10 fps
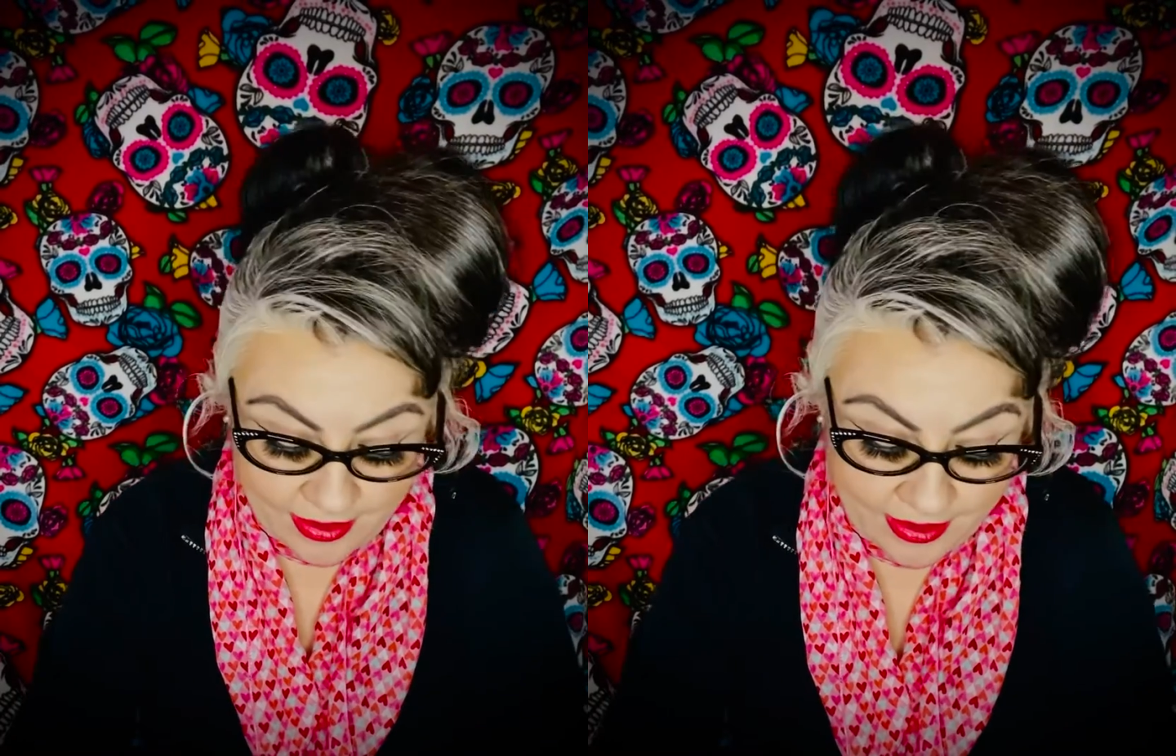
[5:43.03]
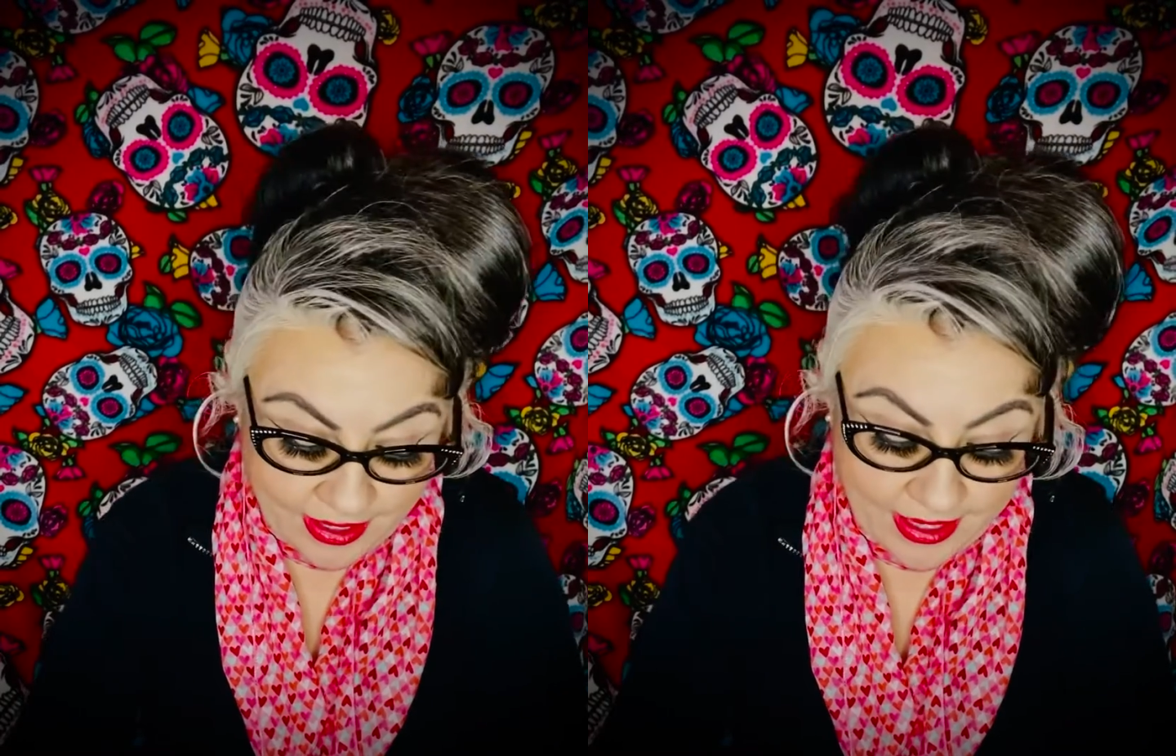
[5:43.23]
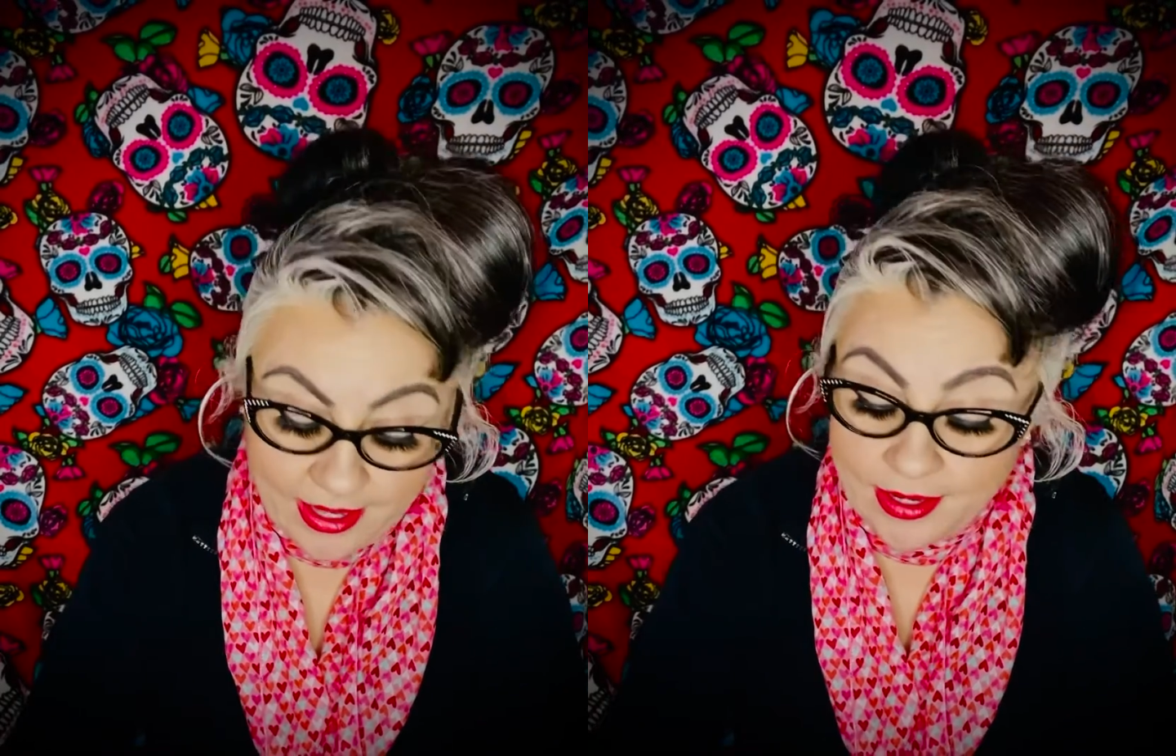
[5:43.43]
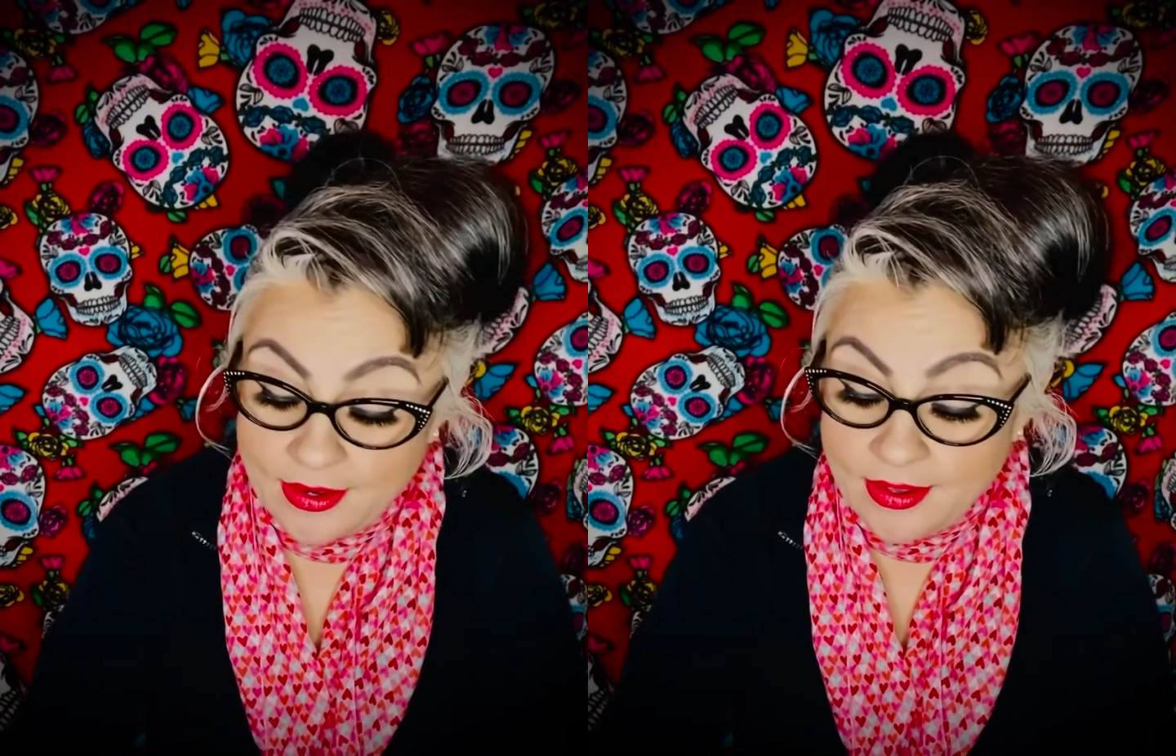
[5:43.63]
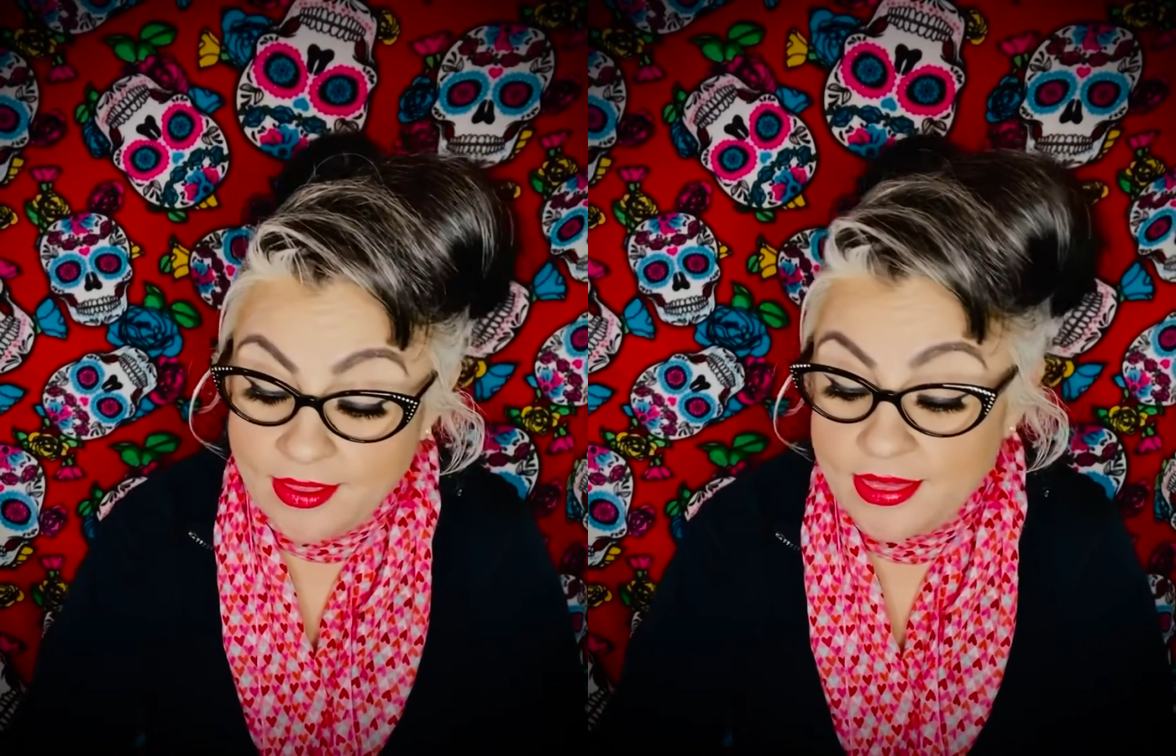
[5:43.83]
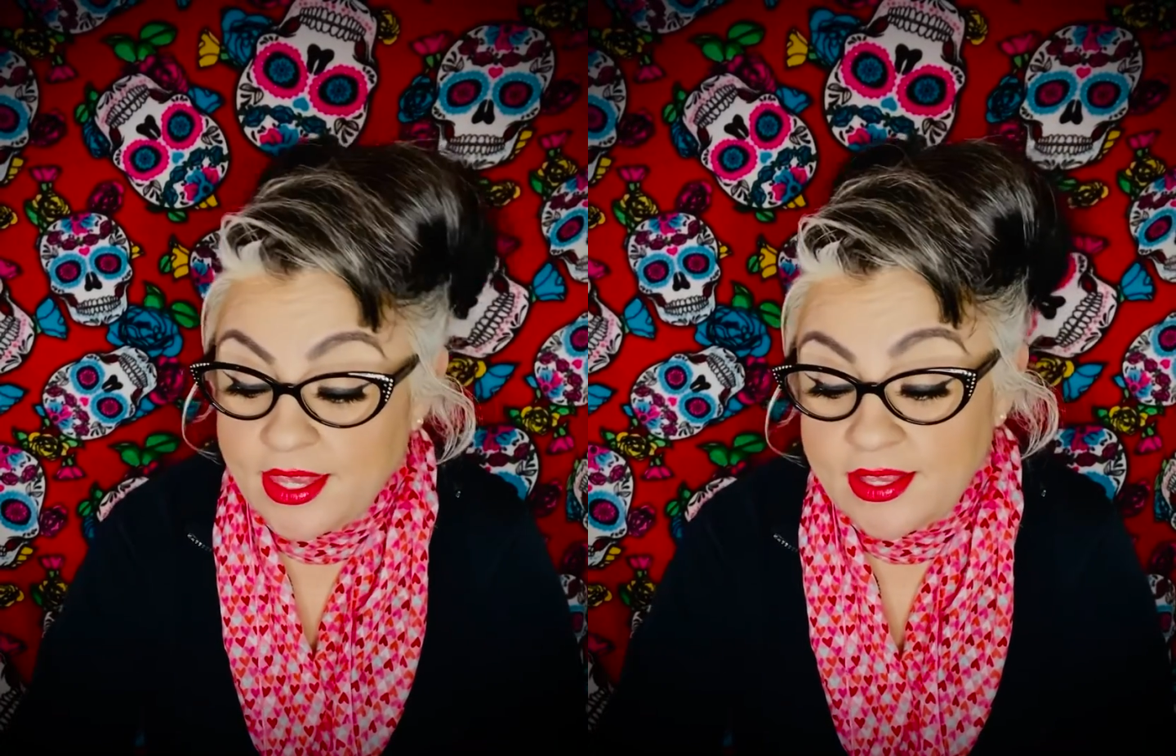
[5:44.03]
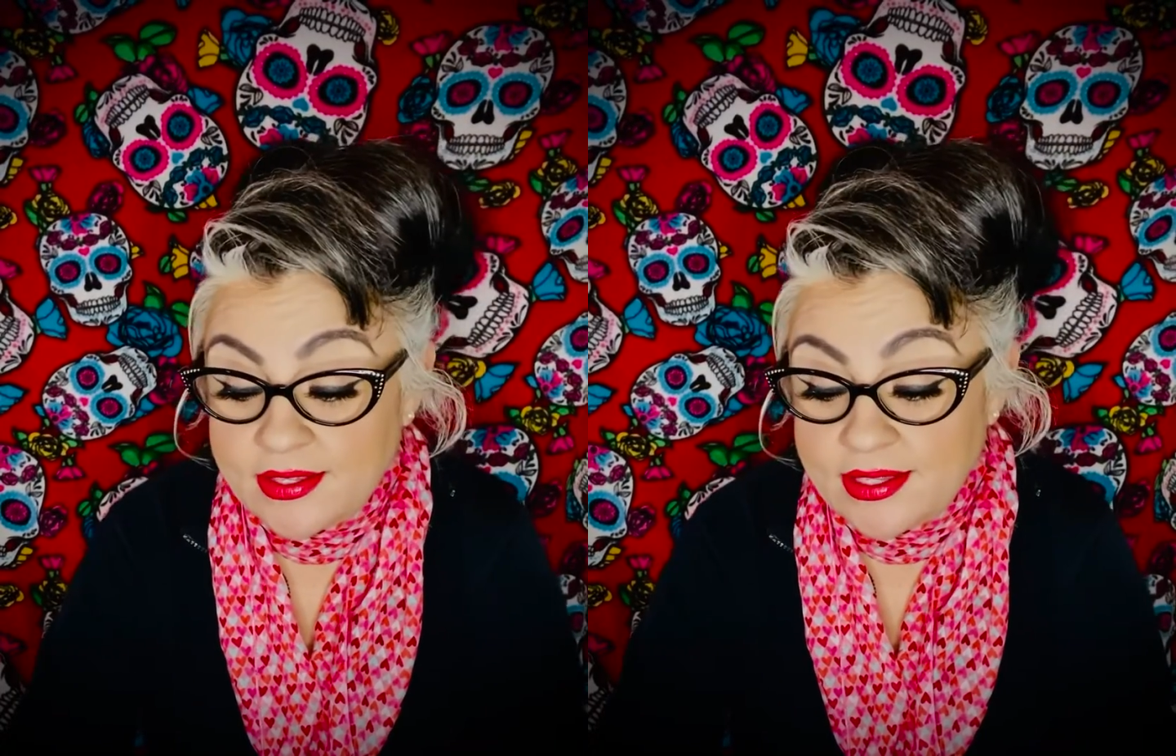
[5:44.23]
Again, things